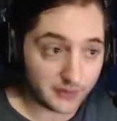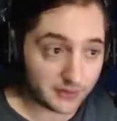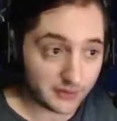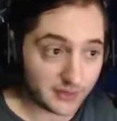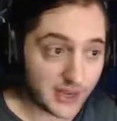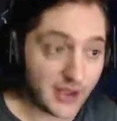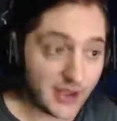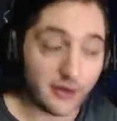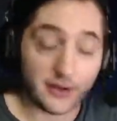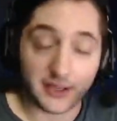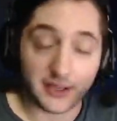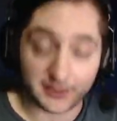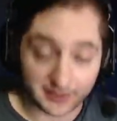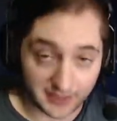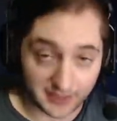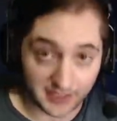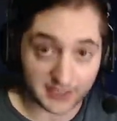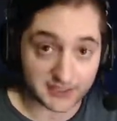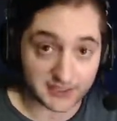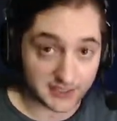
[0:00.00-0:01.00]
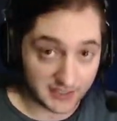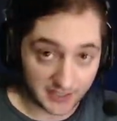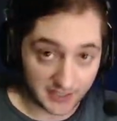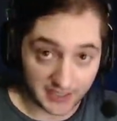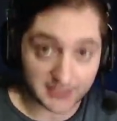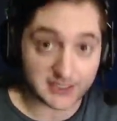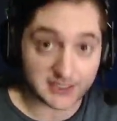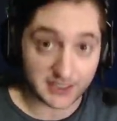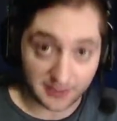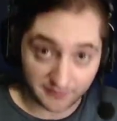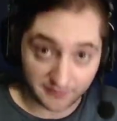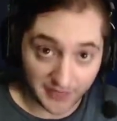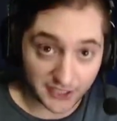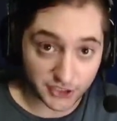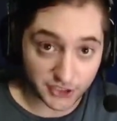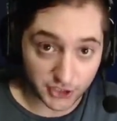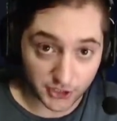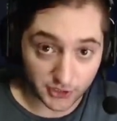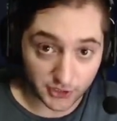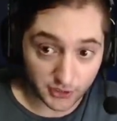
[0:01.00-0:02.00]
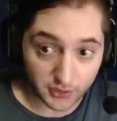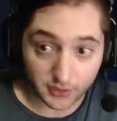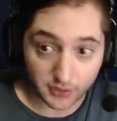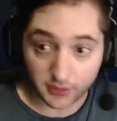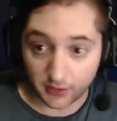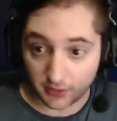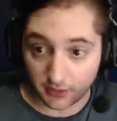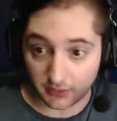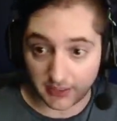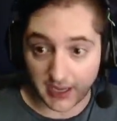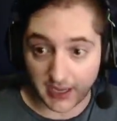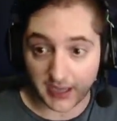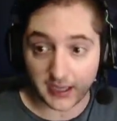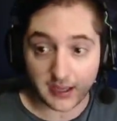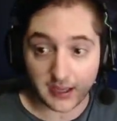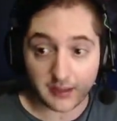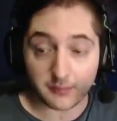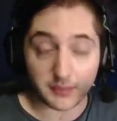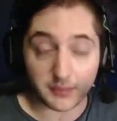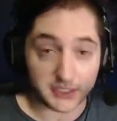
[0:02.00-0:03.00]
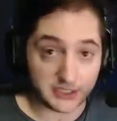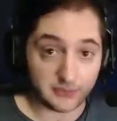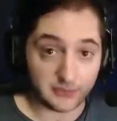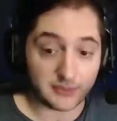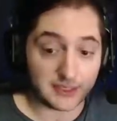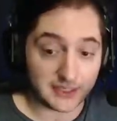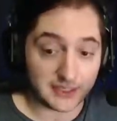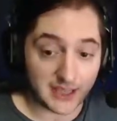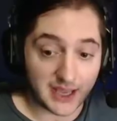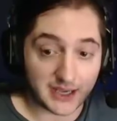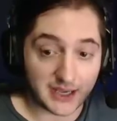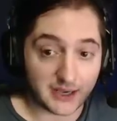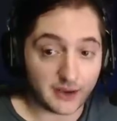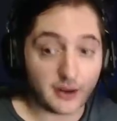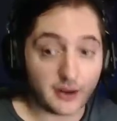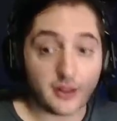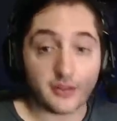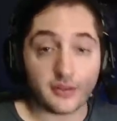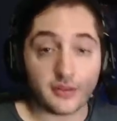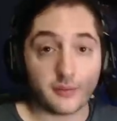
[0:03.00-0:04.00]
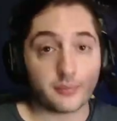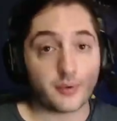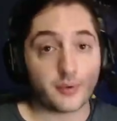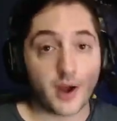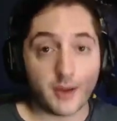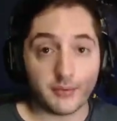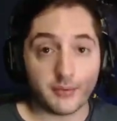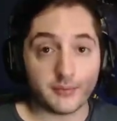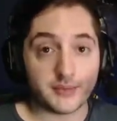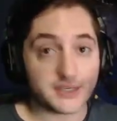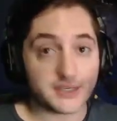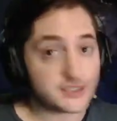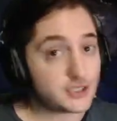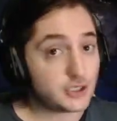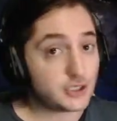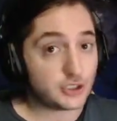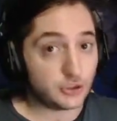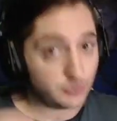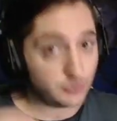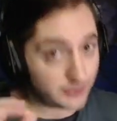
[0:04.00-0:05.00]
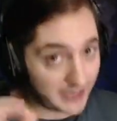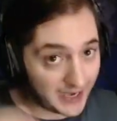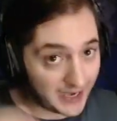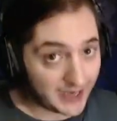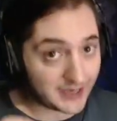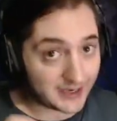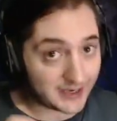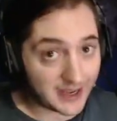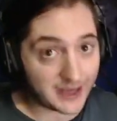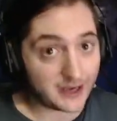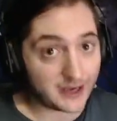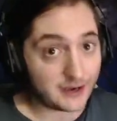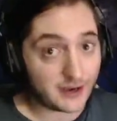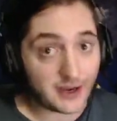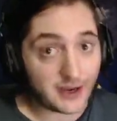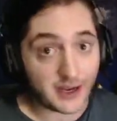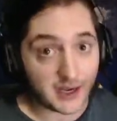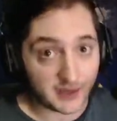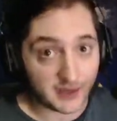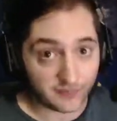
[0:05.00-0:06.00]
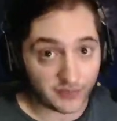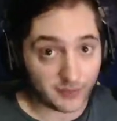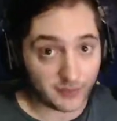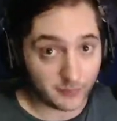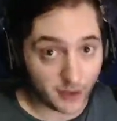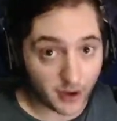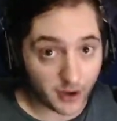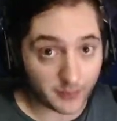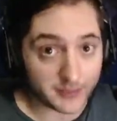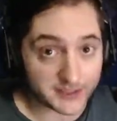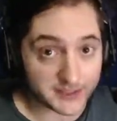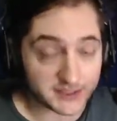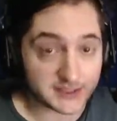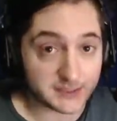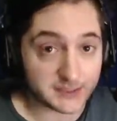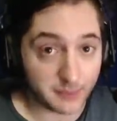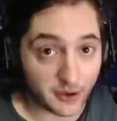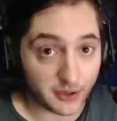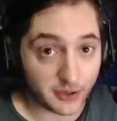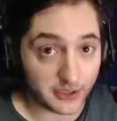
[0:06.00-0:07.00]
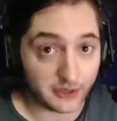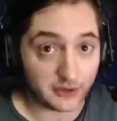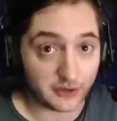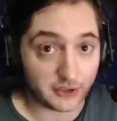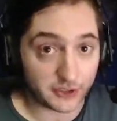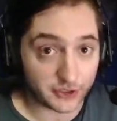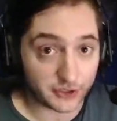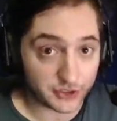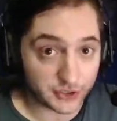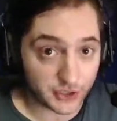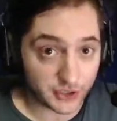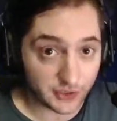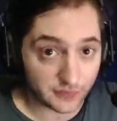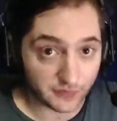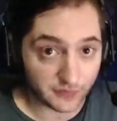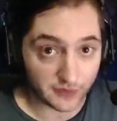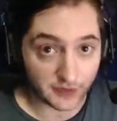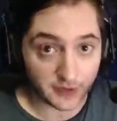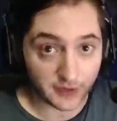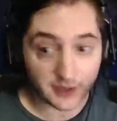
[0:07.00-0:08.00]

Now, it's an adventure, okay? But you can get it. The problem is you can't get it if the mob isn't spawning on your server.